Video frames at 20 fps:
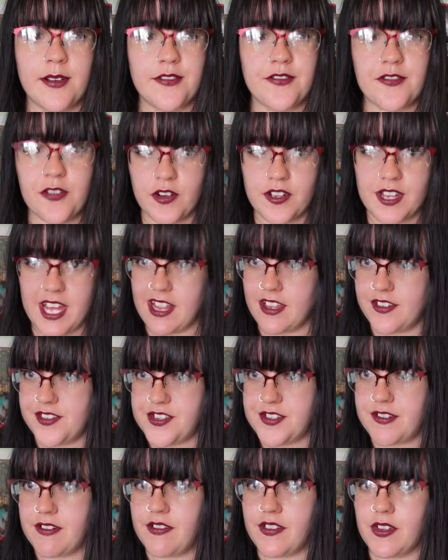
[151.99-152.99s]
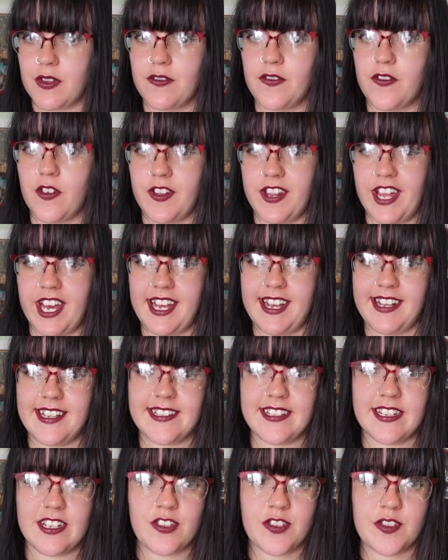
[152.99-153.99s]
for that literature review, for that
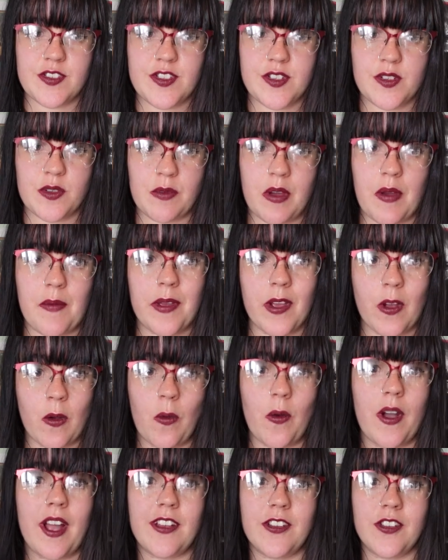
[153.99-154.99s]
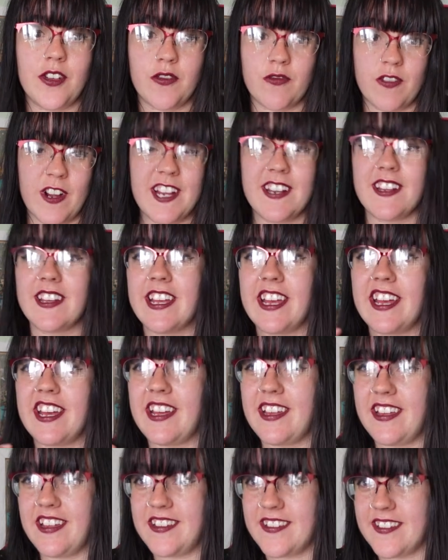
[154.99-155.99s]
essay, just so when we go into writing it,
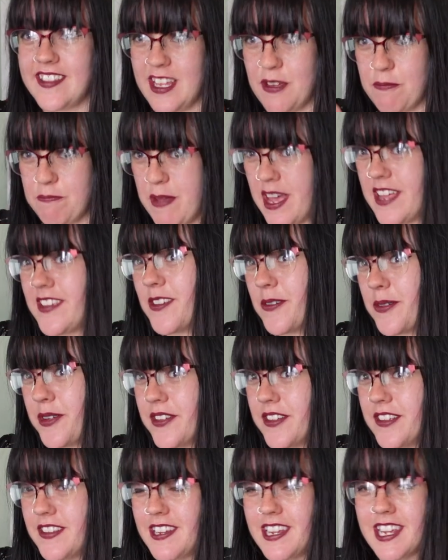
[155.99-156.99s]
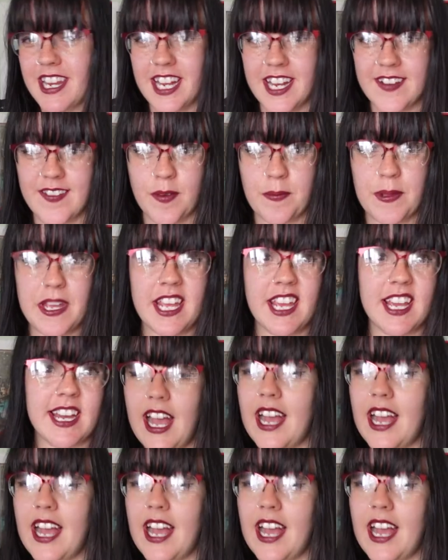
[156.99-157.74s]
it is the best quality it can ever be.